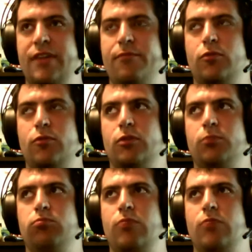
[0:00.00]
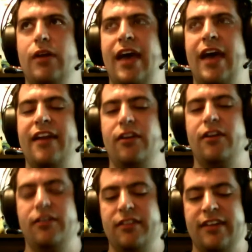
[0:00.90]
or added on to the
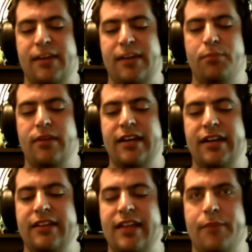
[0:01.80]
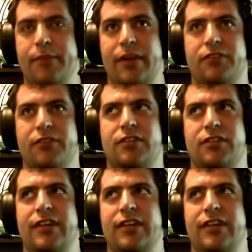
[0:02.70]
gameplay that Microsoft gave us,